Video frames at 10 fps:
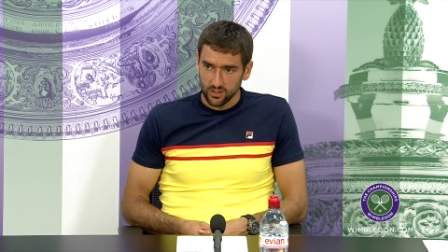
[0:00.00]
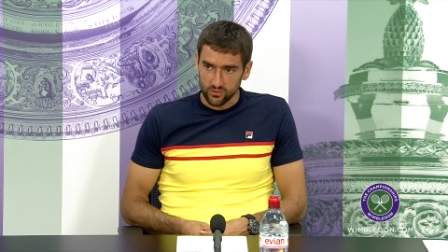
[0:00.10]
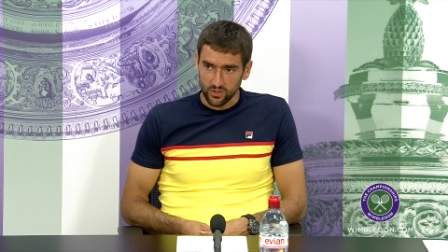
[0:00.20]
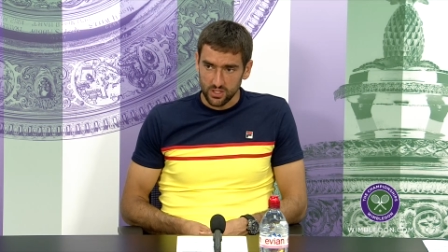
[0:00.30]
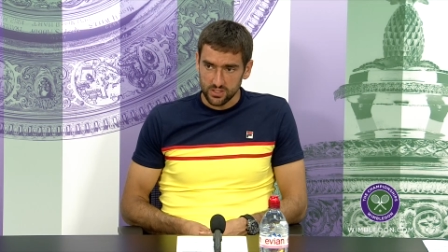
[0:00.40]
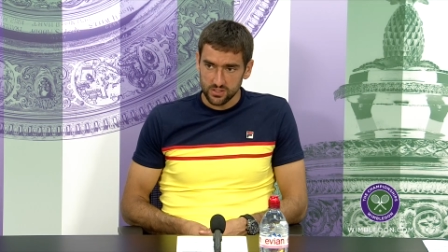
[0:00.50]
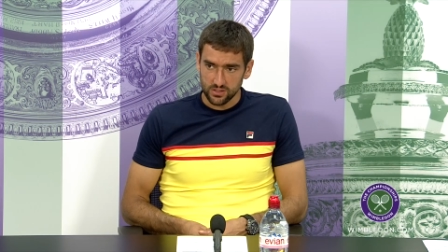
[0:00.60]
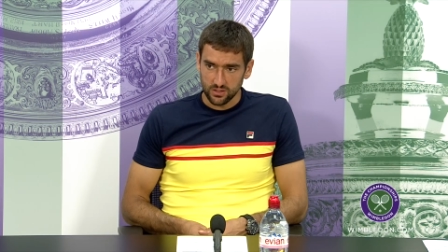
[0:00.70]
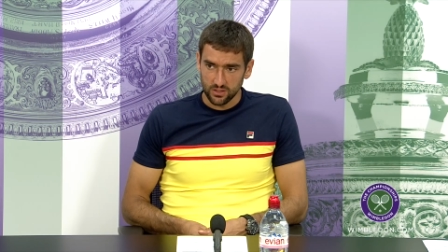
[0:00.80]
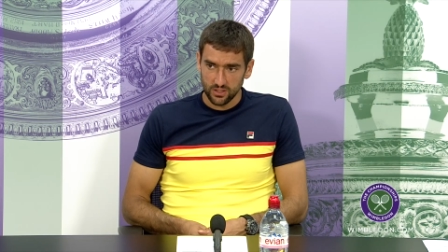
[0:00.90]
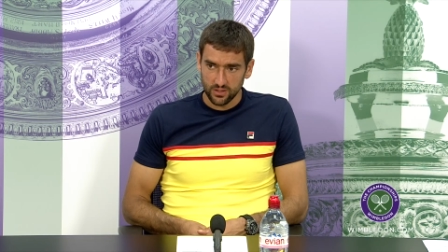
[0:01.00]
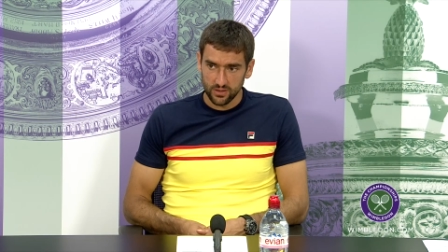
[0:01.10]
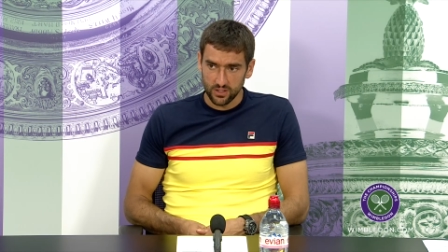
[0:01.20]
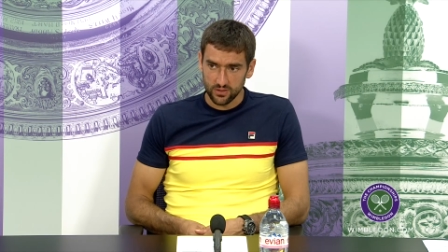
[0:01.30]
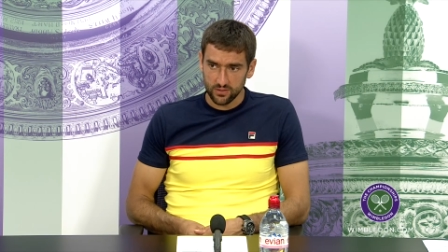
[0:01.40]
Grass
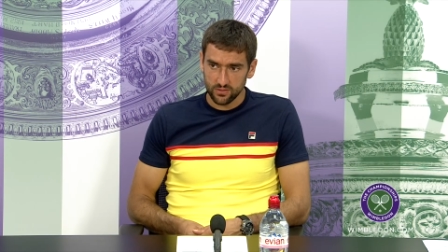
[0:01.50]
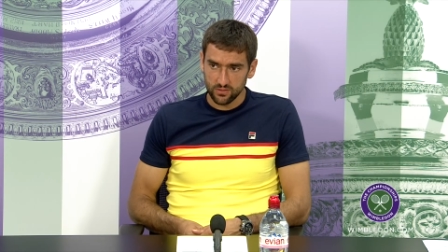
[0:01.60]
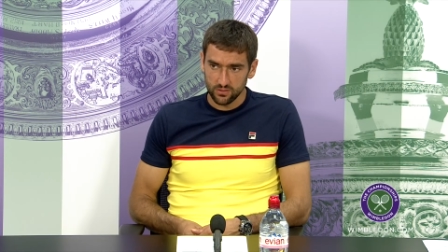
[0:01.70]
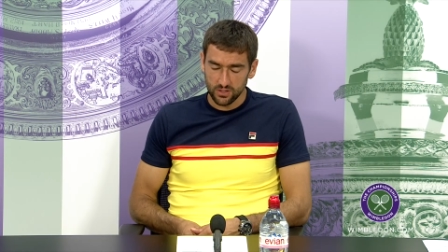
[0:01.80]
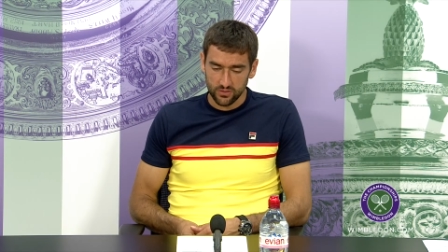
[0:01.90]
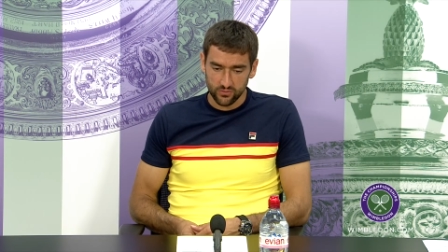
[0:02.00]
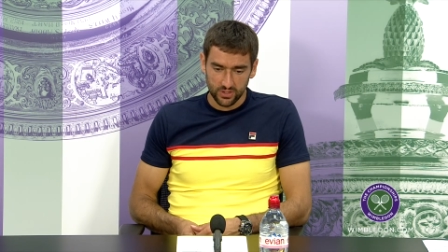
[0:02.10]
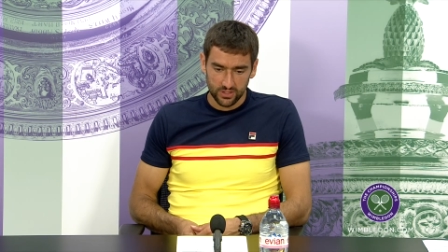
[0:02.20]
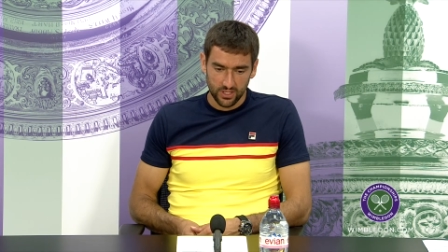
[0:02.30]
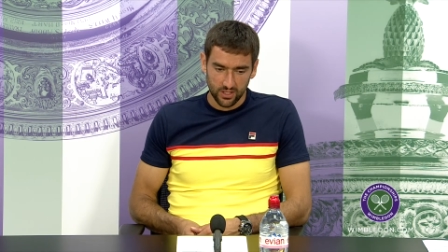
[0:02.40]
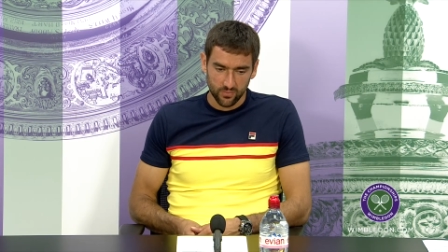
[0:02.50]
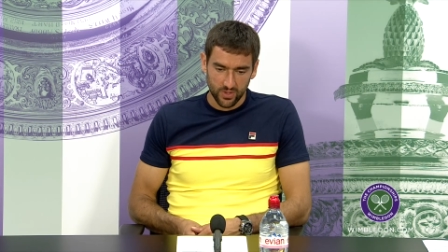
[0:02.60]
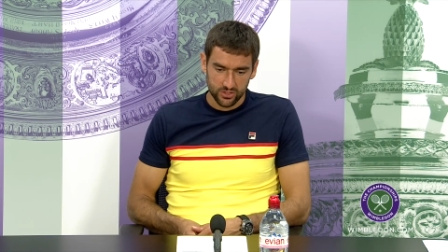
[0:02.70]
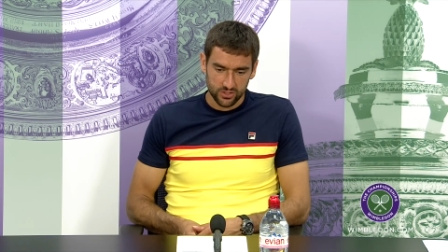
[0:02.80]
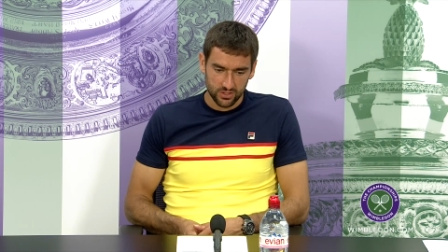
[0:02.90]
not really that
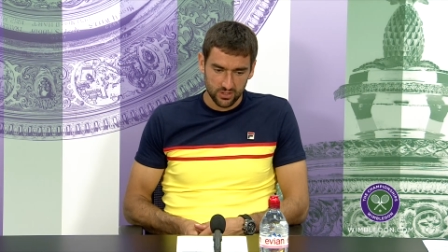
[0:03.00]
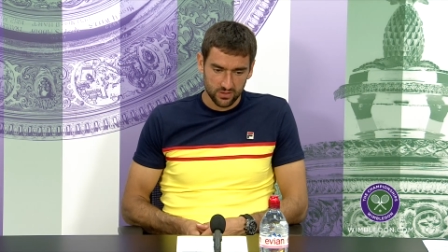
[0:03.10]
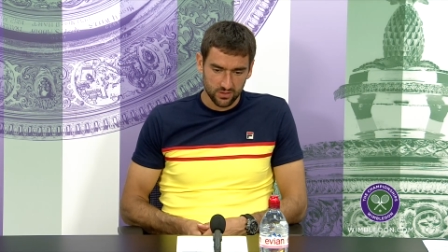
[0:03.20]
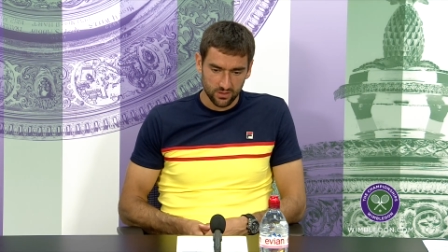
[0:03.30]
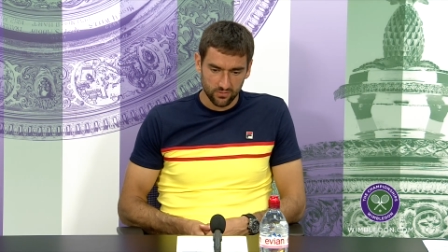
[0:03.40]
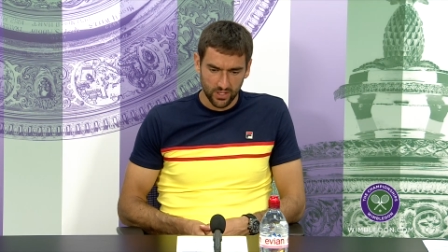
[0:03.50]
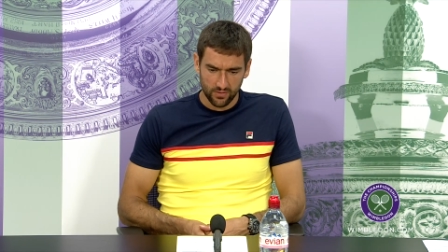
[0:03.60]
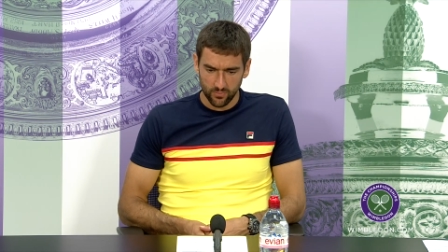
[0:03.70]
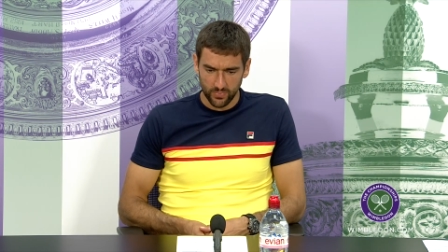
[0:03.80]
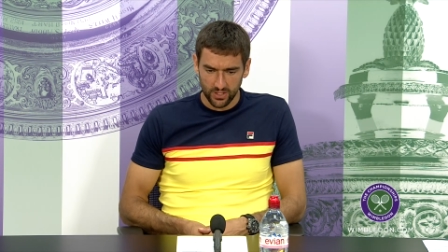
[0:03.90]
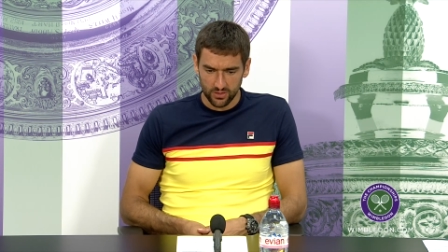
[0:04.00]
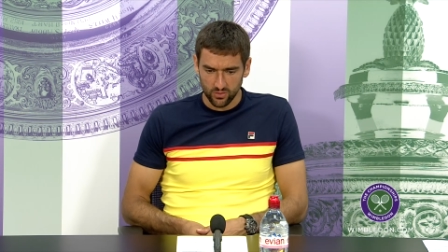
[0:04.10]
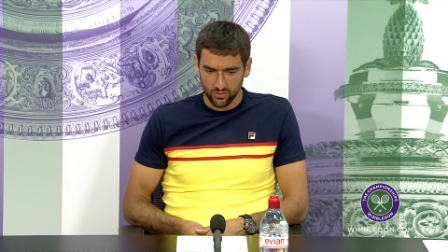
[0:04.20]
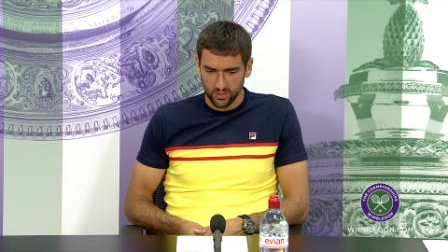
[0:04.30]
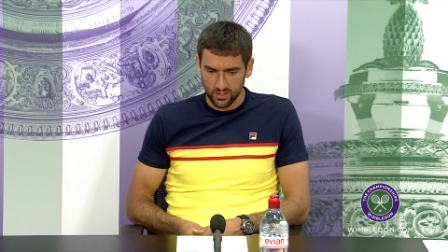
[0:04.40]
much, and we haven't played
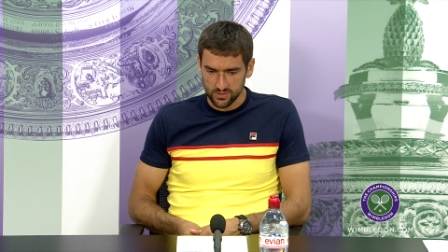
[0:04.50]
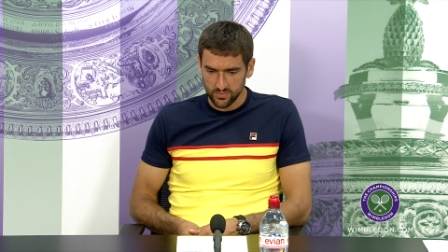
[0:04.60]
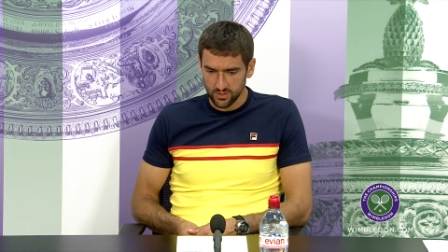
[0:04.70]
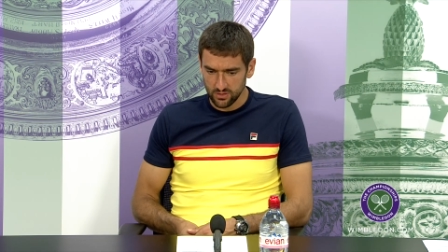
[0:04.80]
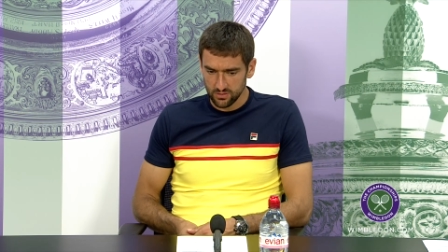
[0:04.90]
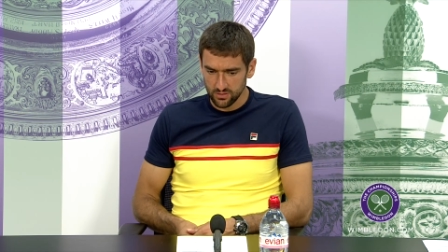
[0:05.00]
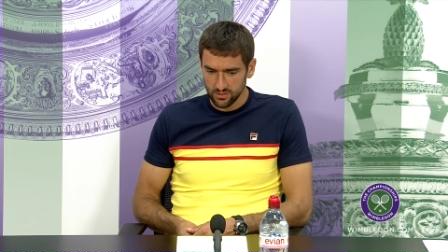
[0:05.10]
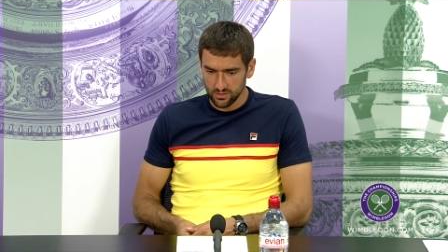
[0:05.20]
on grass. But